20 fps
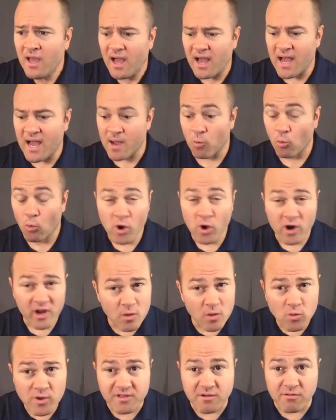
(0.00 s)
uh,
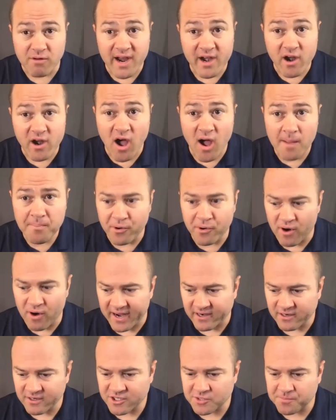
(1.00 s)
working with great
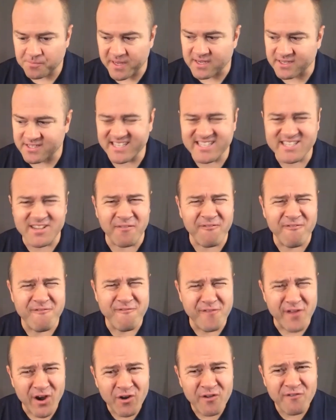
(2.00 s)
operators because it's a
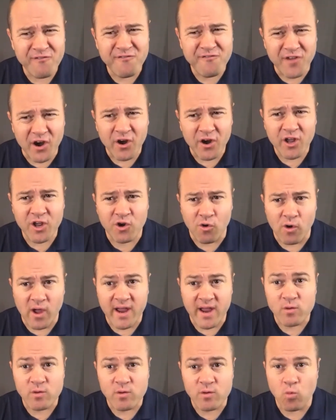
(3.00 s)
very, very
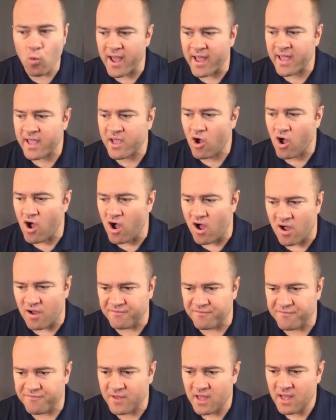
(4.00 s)
great way
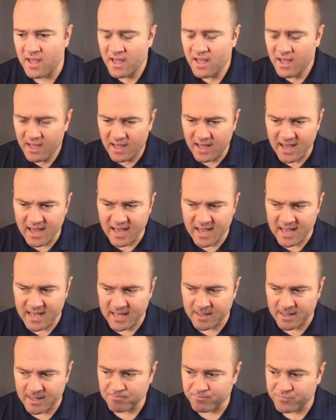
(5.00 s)
of
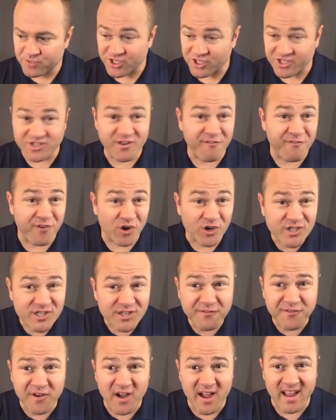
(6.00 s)
uh, just
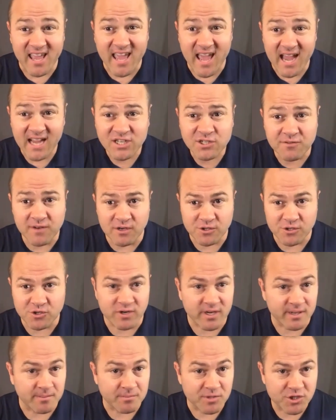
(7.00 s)
diversifying cash flow
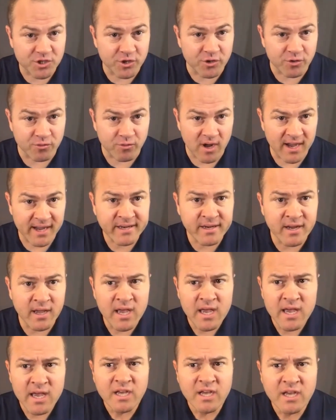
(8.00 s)
streams too, right?
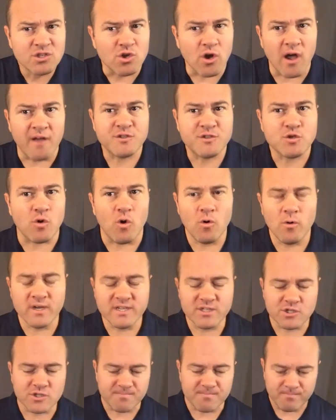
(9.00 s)
So I've sure.
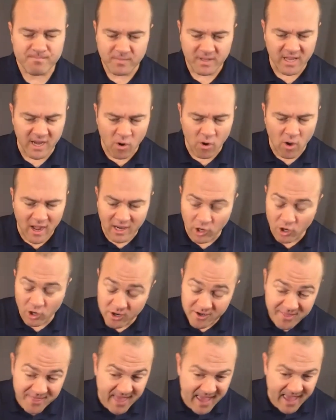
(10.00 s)
always, you know, I
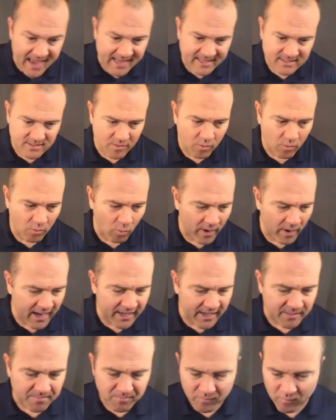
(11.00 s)
learned that when
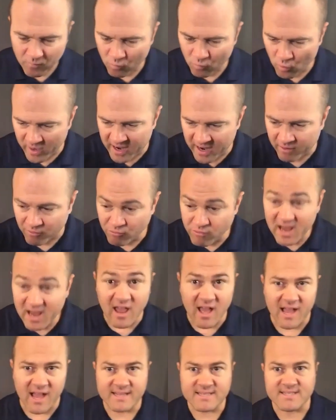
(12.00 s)
I when I
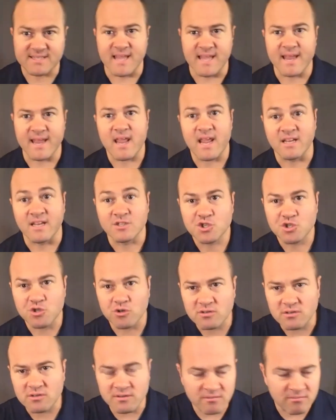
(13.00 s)
realized that in
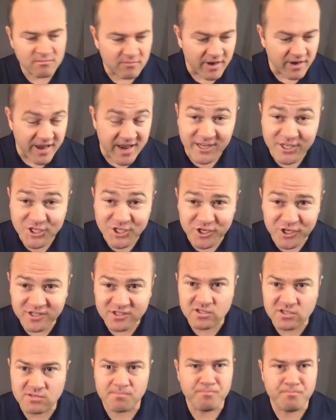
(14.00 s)
certain
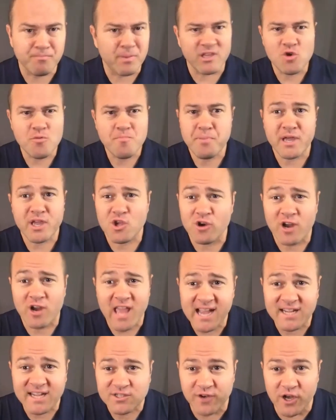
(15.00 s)
niches, you pick your
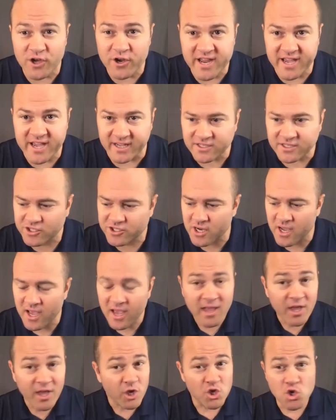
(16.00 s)
cash flow niche,
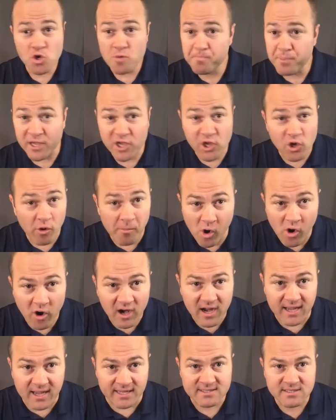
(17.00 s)
you pick your
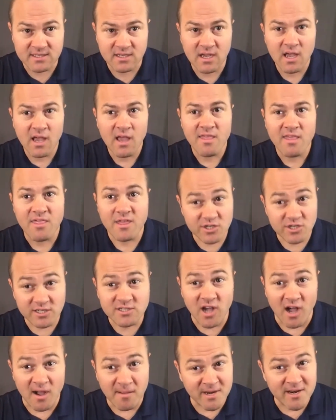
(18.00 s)
market. There's a
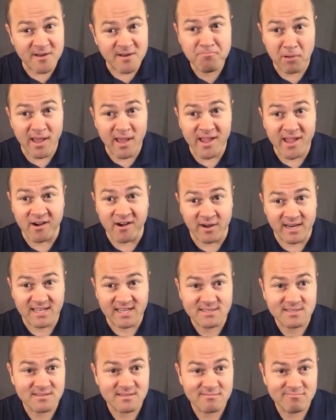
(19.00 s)
dominant player in it,
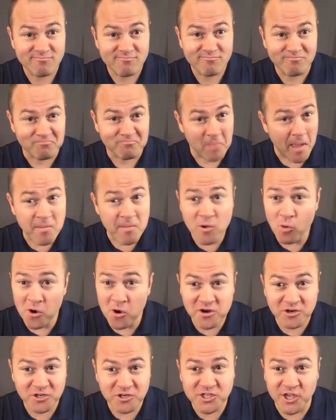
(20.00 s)
maybe
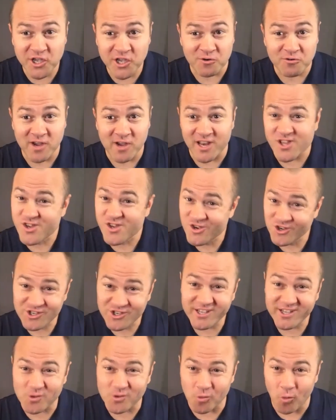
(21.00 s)
one or two, and
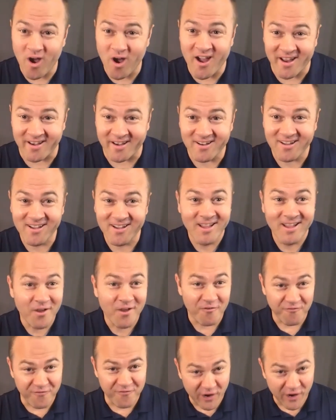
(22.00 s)
usually it's one
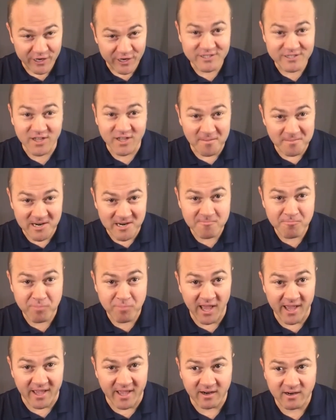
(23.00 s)
very dominant
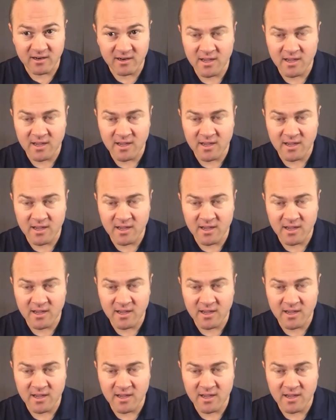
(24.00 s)
player.